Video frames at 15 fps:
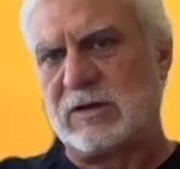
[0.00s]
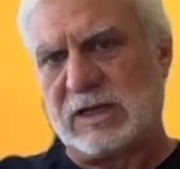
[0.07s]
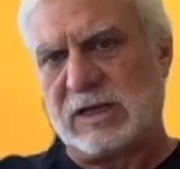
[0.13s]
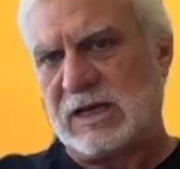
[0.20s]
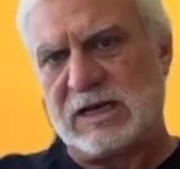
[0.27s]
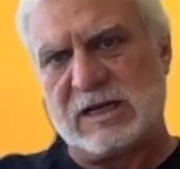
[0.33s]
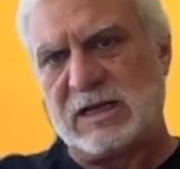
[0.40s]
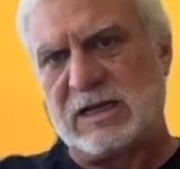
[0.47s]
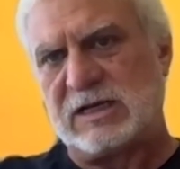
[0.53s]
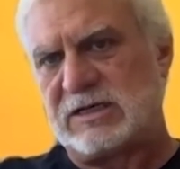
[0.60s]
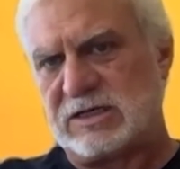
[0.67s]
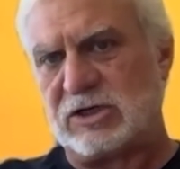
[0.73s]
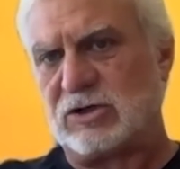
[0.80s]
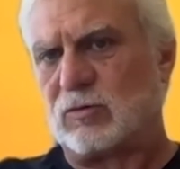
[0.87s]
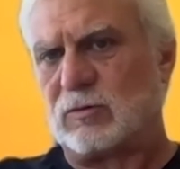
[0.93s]
And it
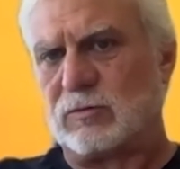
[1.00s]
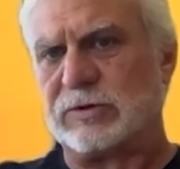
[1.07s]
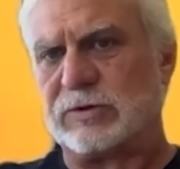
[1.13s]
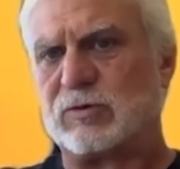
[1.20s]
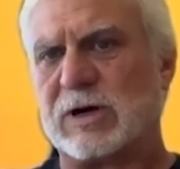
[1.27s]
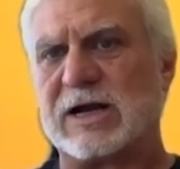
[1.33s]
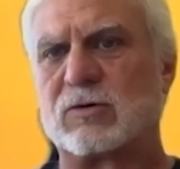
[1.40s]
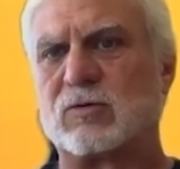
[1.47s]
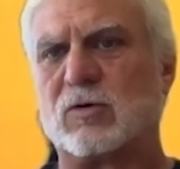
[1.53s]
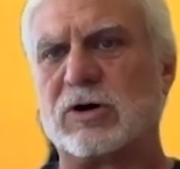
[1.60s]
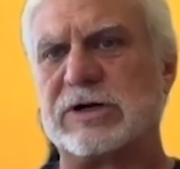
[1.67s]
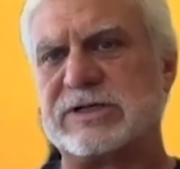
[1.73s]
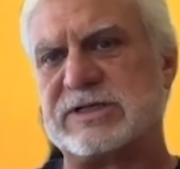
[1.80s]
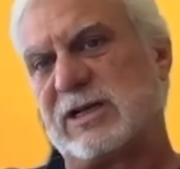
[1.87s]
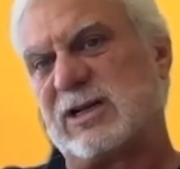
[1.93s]
didn't require
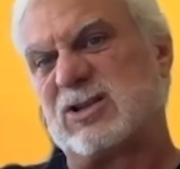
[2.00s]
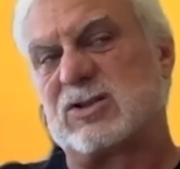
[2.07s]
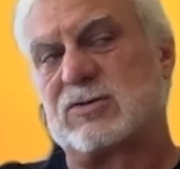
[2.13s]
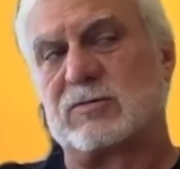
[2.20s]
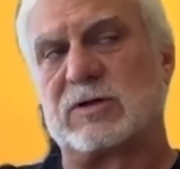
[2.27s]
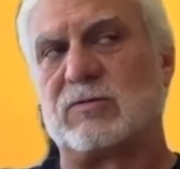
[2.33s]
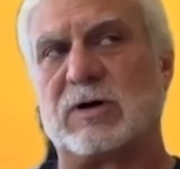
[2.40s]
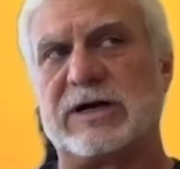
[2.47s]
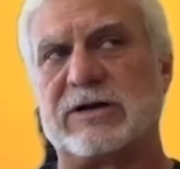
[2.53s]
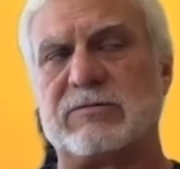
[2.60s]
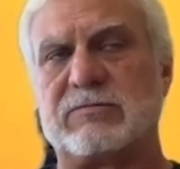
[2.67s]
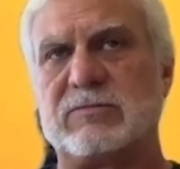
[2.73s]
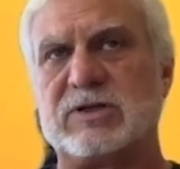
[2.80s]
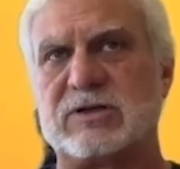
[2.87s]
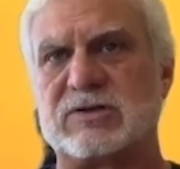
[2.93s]
quarantine; it just required,
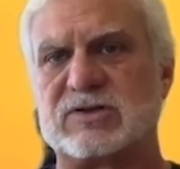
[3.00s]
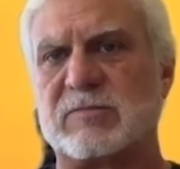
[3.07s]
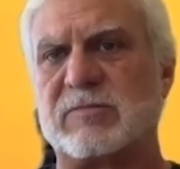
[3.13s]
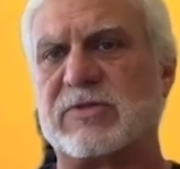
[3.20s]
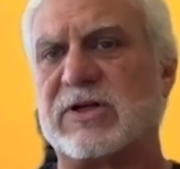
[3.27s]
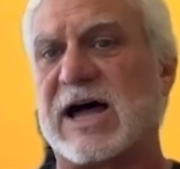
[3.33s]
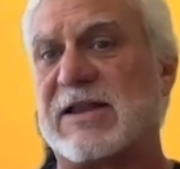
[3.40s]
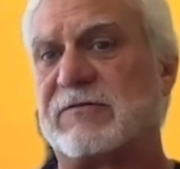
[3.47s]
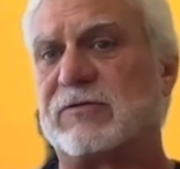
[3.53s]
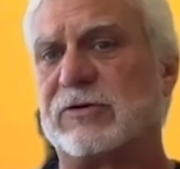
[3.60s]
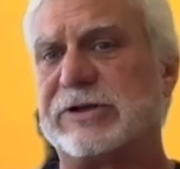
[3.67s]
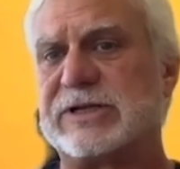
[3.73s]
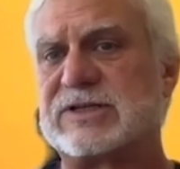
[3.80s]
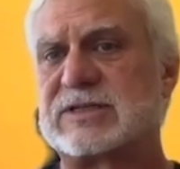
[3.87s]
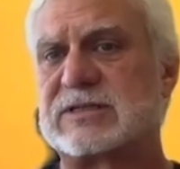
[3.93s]
some
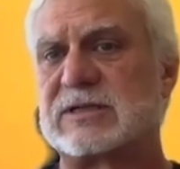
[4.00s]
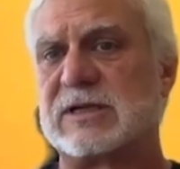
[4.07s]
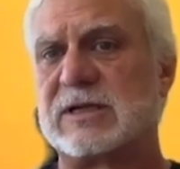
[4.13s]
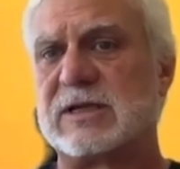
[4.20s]
thoughtfulness